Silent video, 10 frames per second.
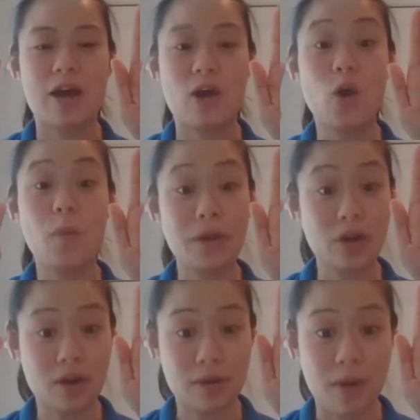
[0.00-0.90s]
open
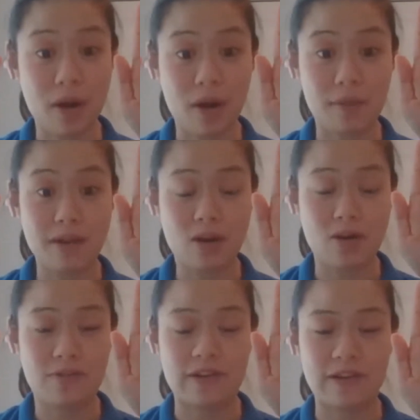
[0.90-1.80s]
our palm and our
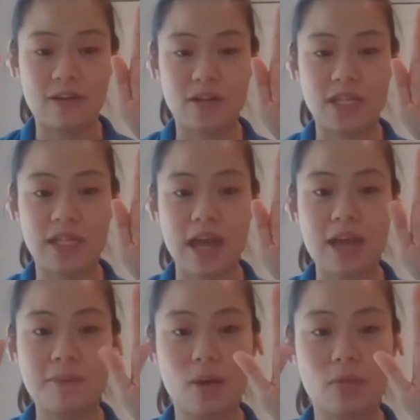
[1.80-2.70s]
fingers
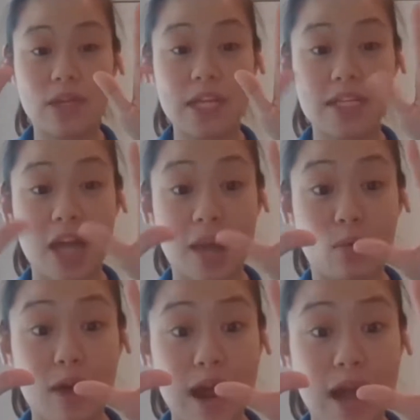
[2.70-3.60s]
again, but this time,
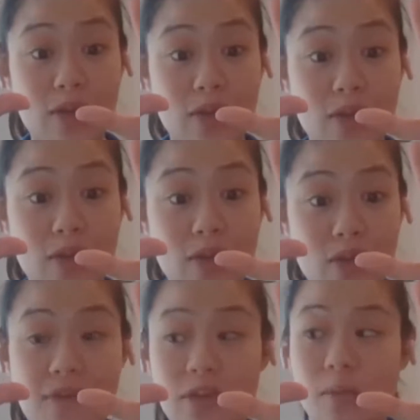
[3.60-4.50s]
rather
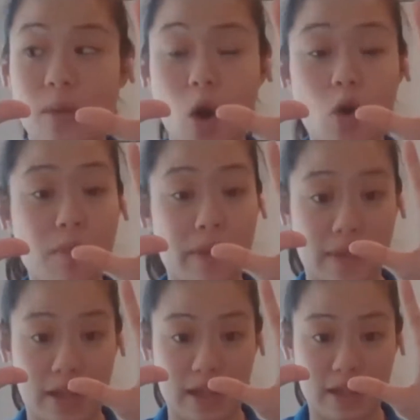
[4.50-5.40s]
than having them
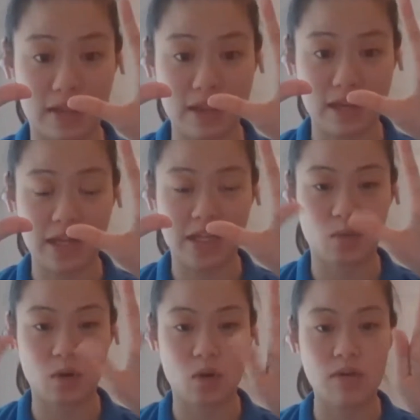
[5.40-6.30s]
open like
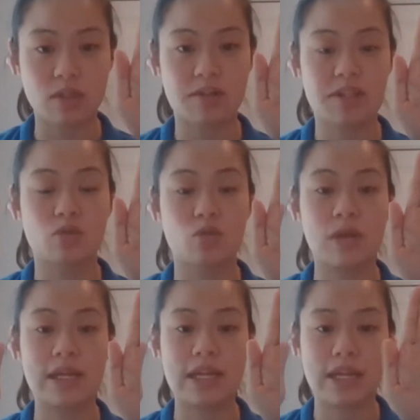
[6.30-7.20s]
this, we're going to
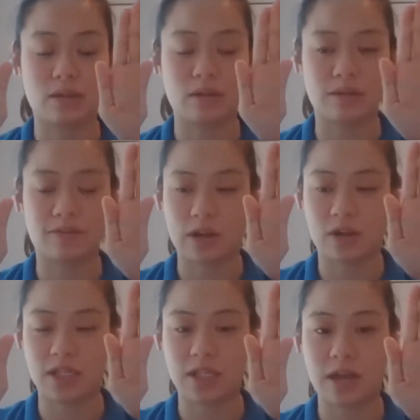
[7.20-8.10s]
squeeze those
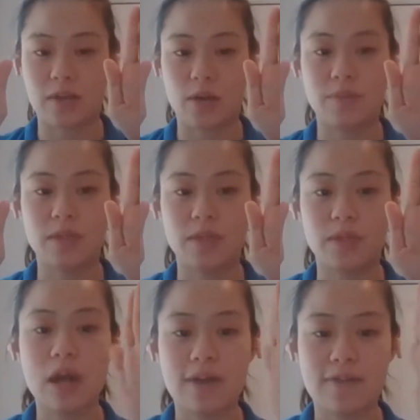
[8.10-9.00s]
fingers together.
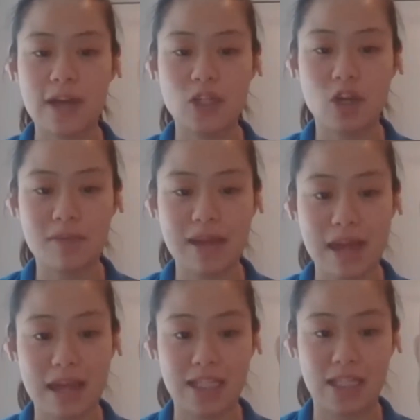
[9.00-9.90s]
So if I turn
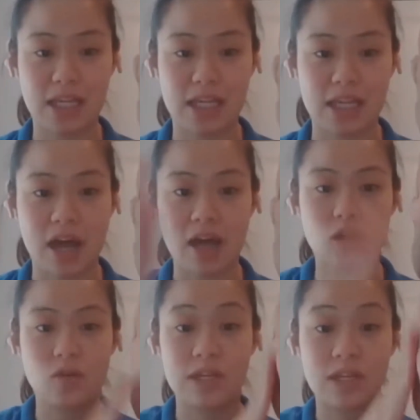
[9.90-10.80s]
my hand to the
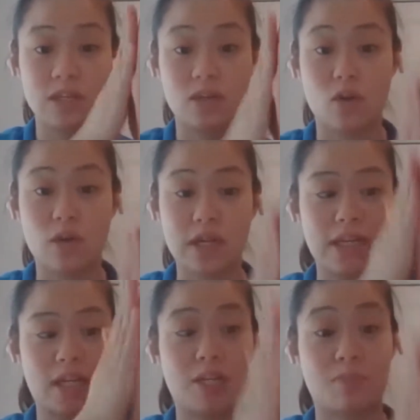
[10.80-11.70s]
side, you can
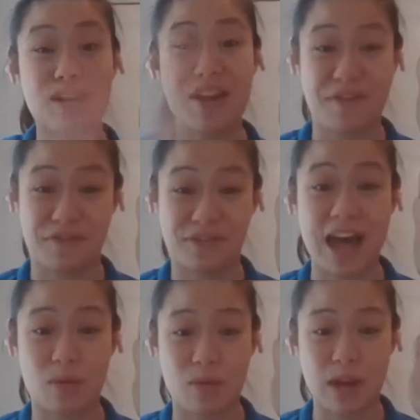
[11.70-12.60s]
notice that it's pretty
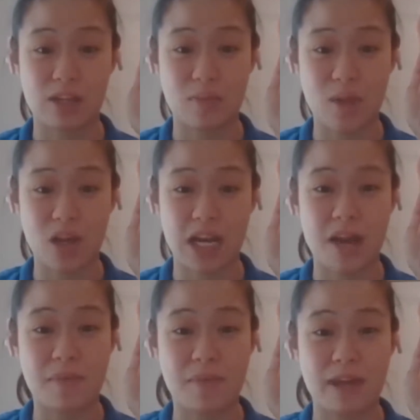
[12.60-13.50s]
flat, right? So I'm not
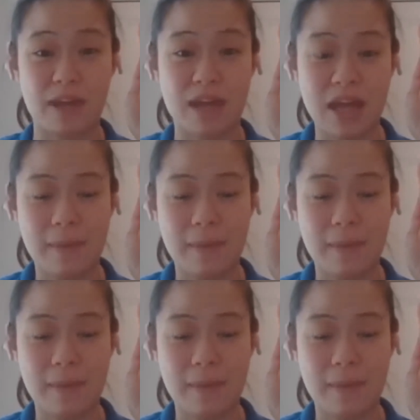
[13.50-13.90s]
cupping